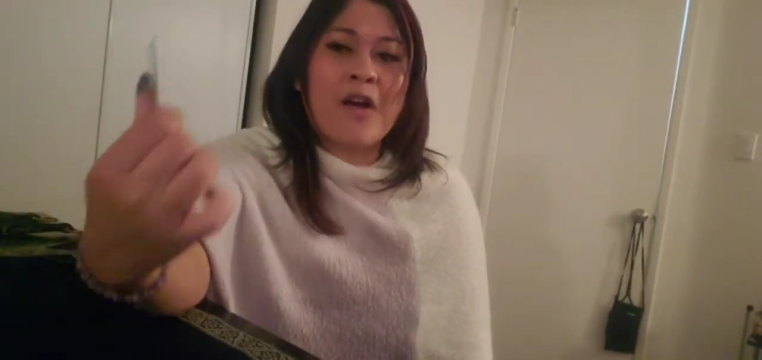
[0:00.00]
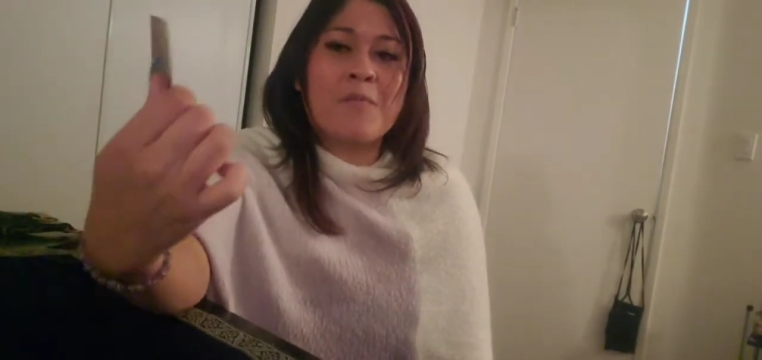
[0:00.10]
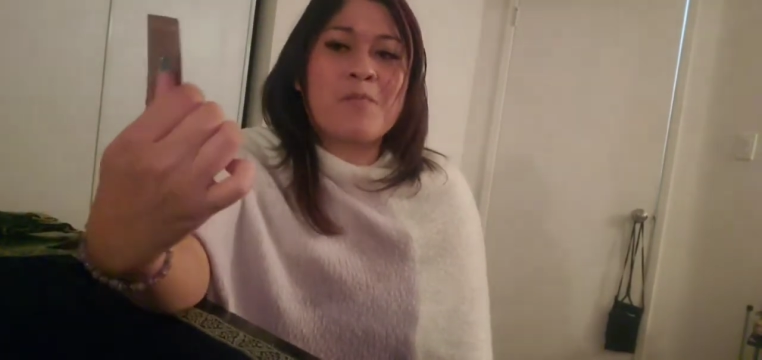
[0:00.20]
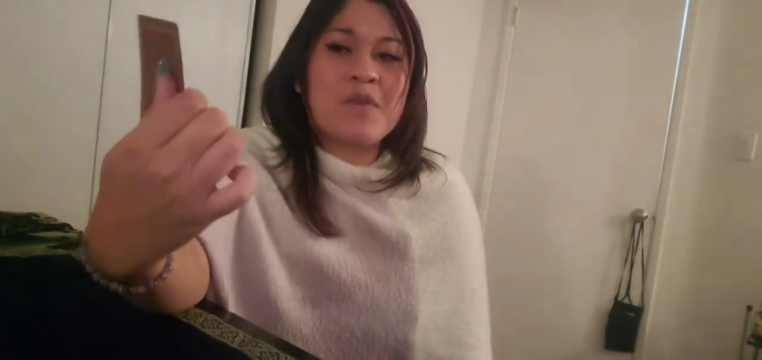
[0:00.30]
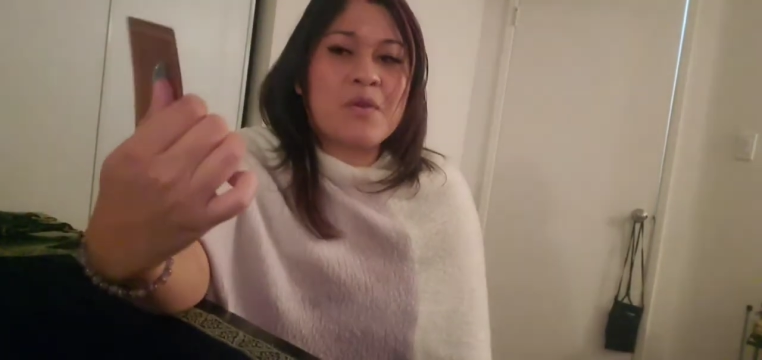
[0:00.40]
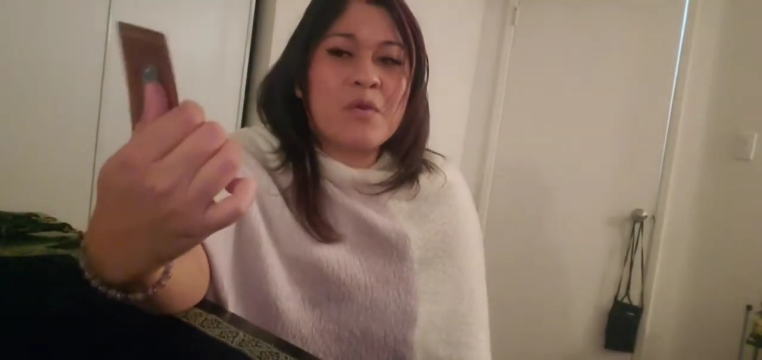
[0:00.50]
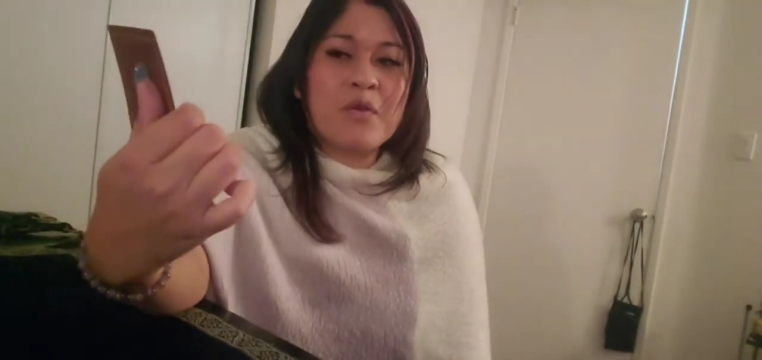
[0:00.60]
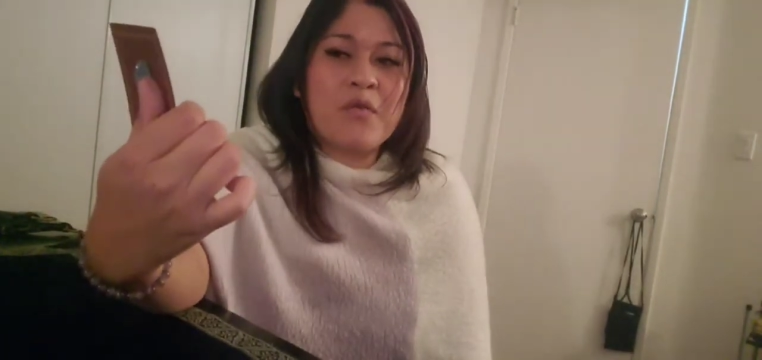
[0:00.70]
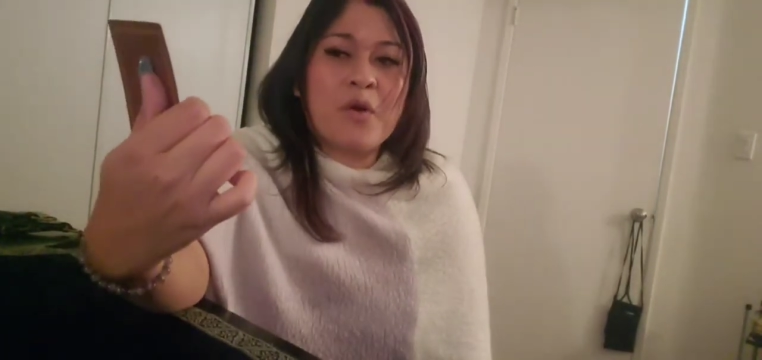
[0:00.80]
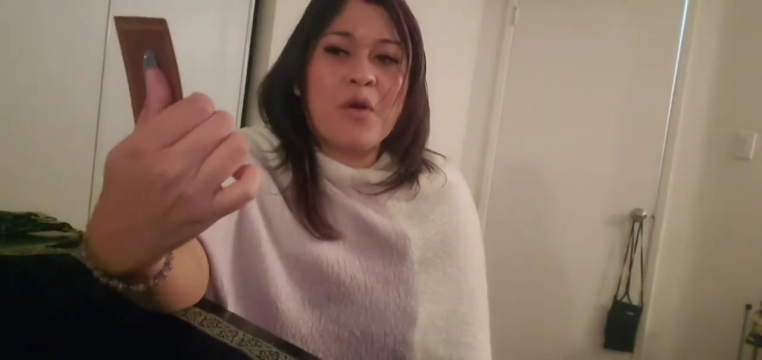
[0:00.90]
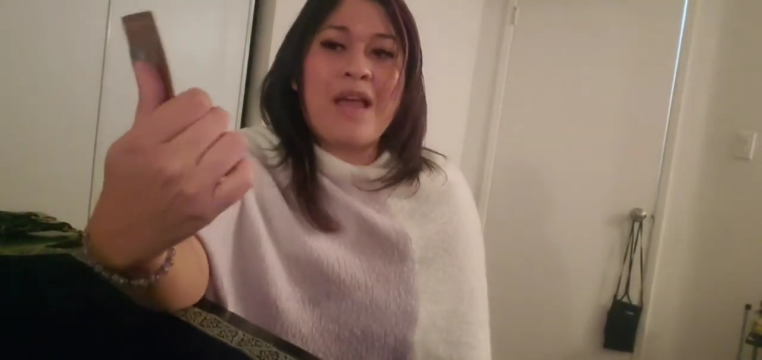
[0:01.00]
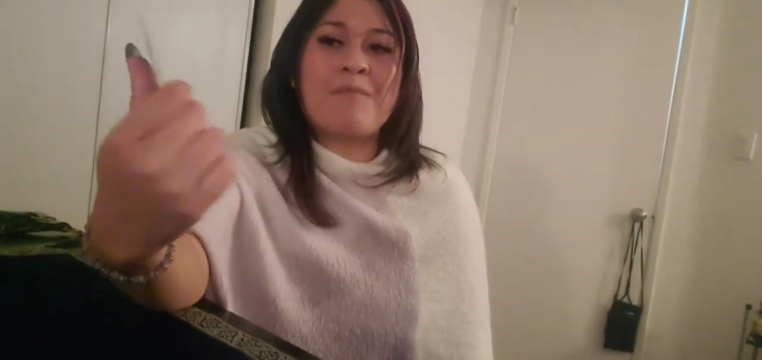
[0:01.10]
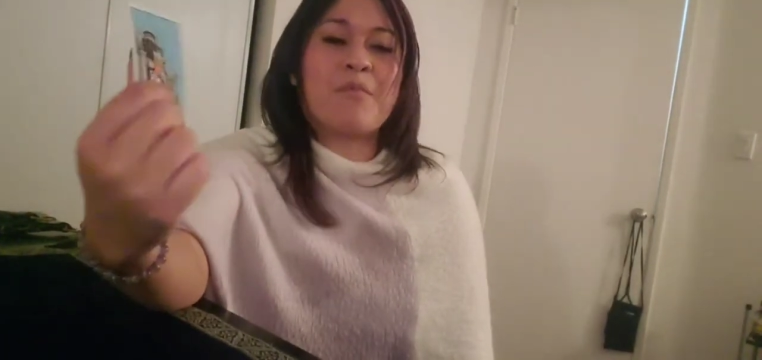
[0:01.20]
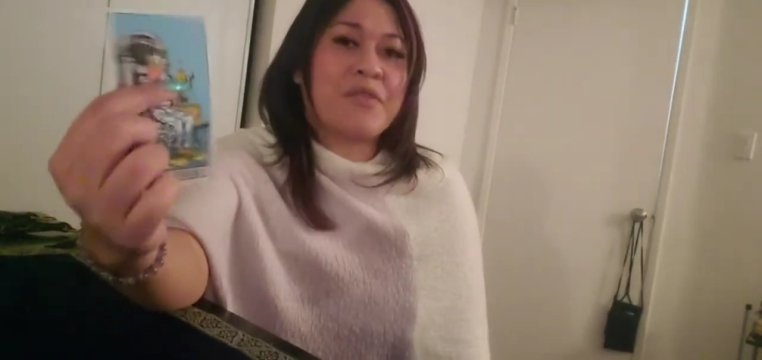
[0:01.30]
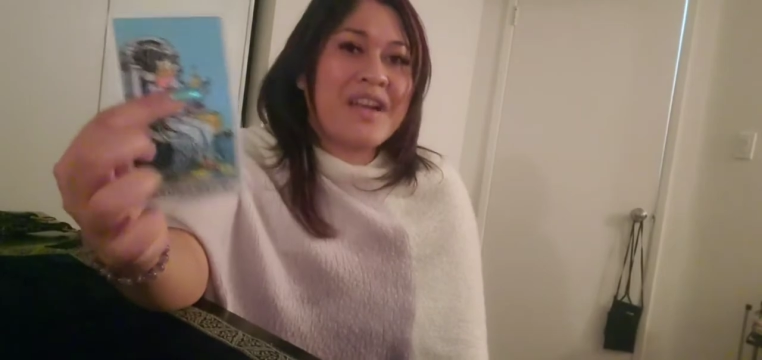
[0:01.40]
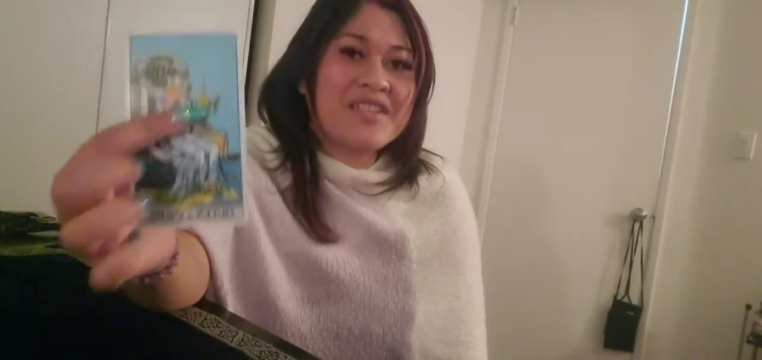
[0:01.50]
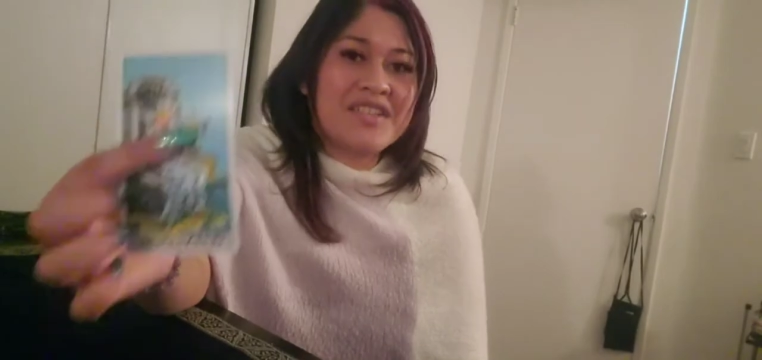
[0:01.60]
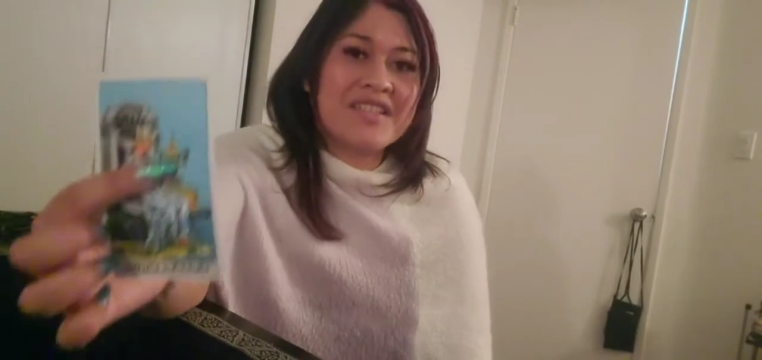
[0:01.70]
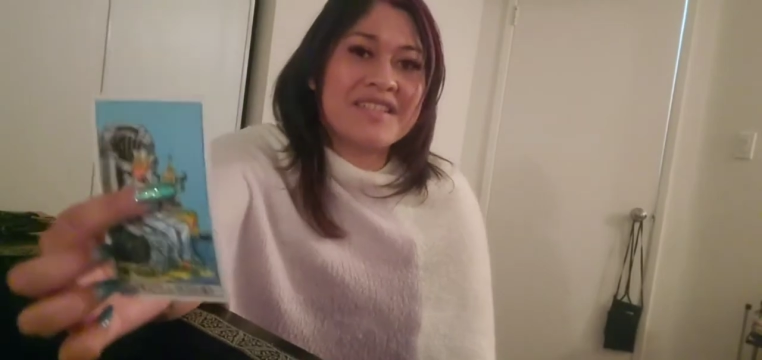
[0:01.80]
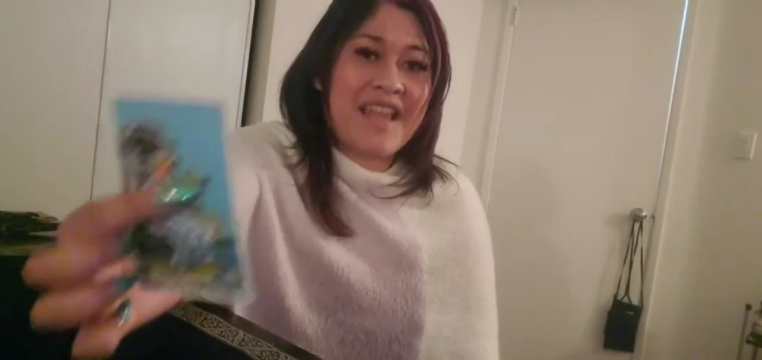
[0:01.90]
our beautiful and
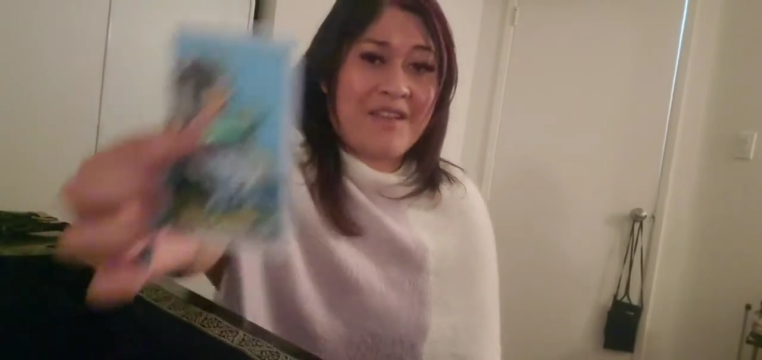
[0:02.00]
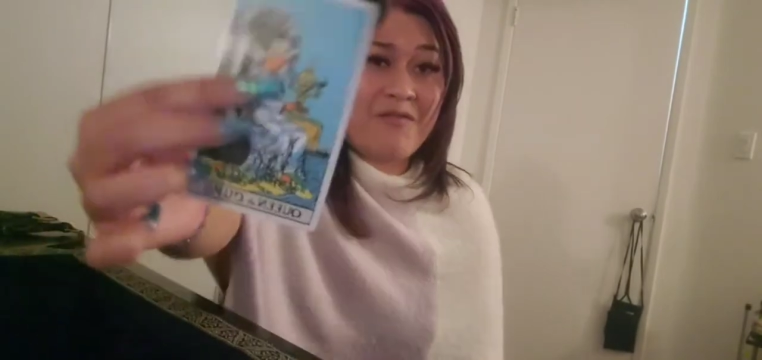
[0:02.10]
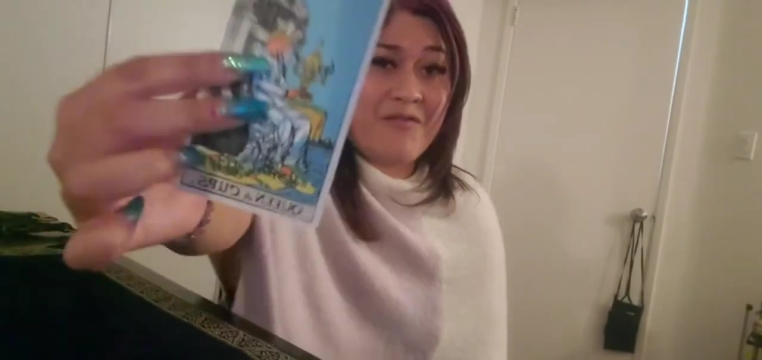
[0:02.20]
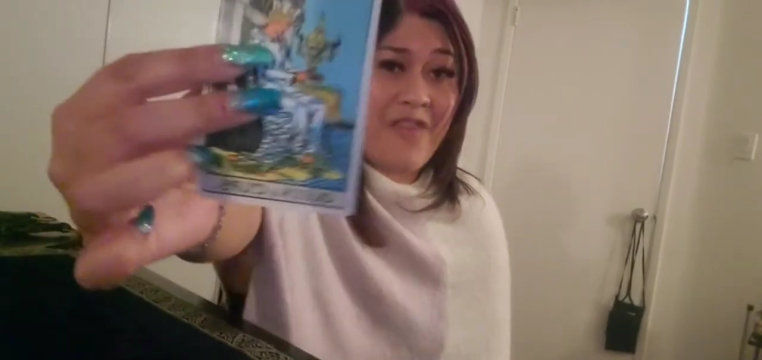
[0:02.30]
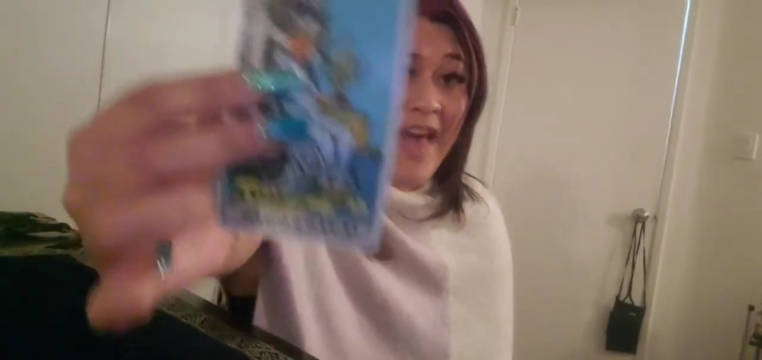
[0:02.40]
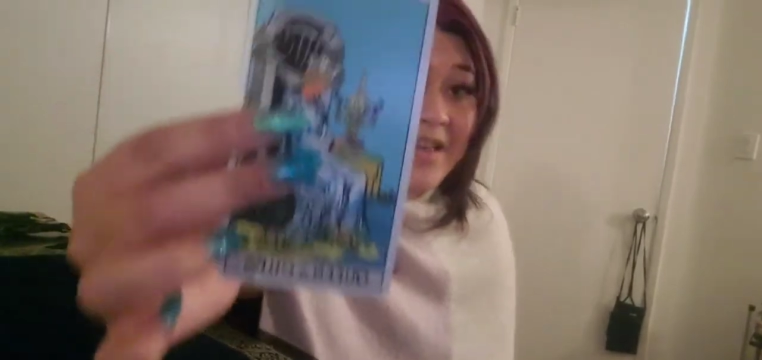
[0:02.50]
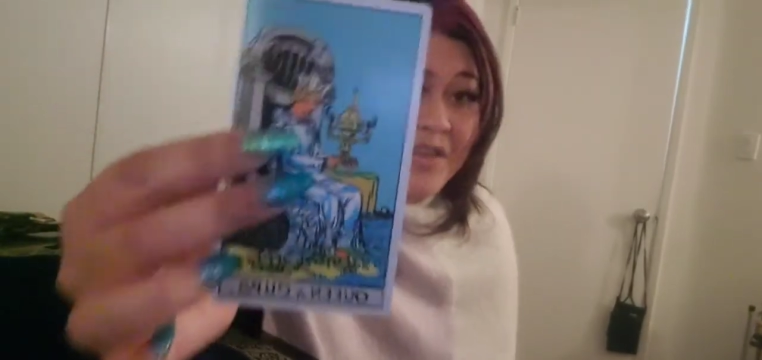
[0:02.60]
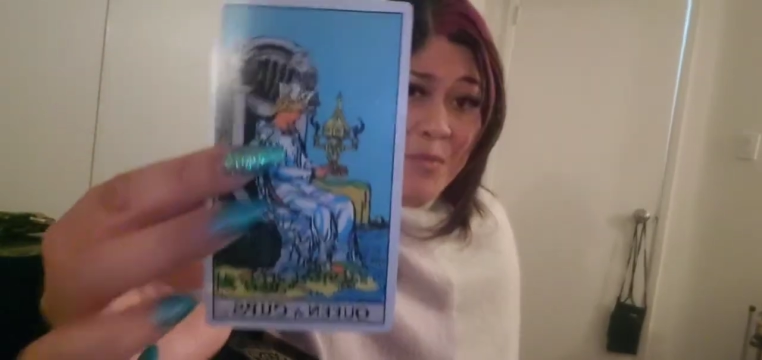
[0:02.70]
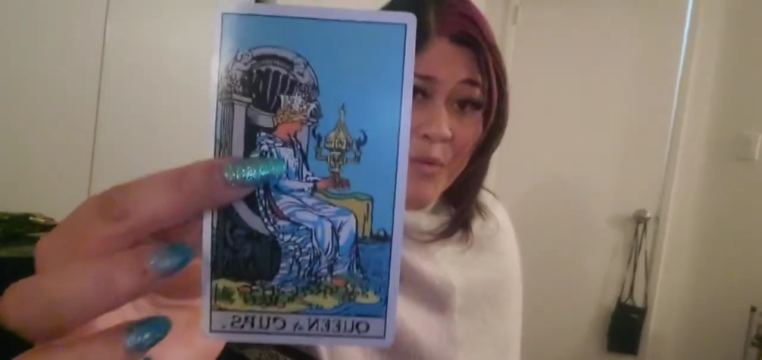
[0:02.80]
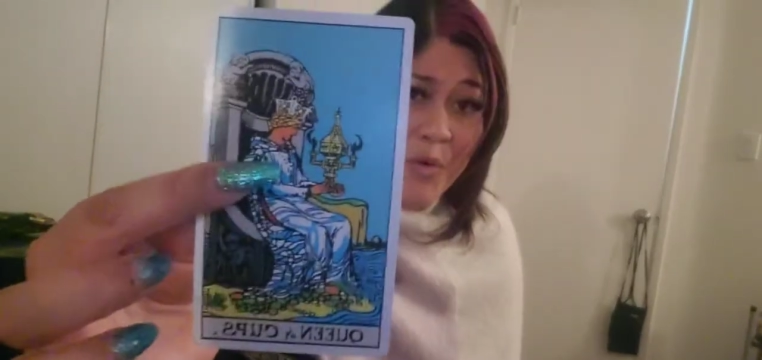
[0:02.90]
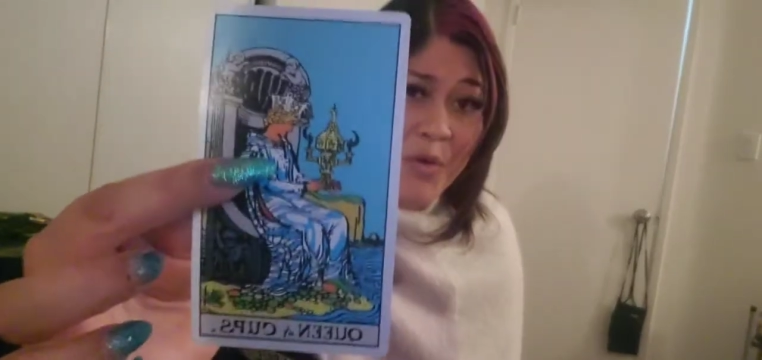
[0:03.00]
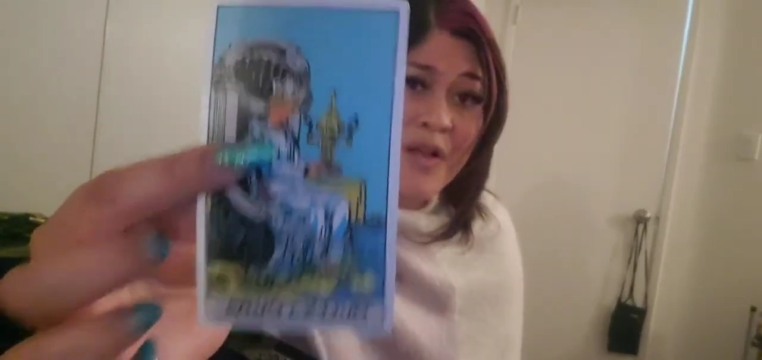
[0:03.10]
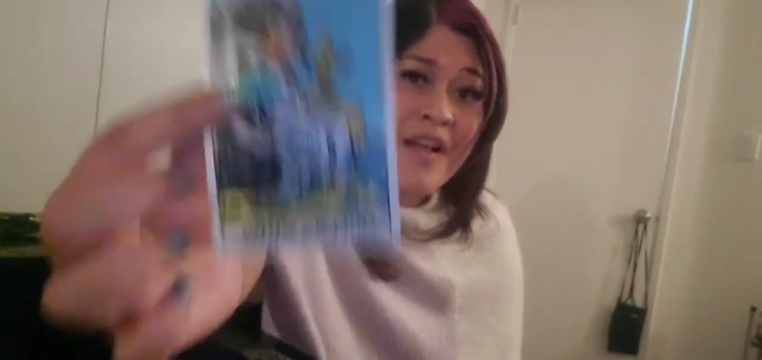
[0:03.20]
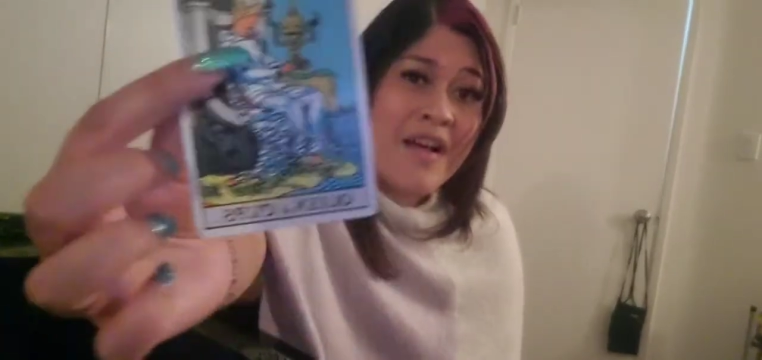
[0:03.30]
precious and valuable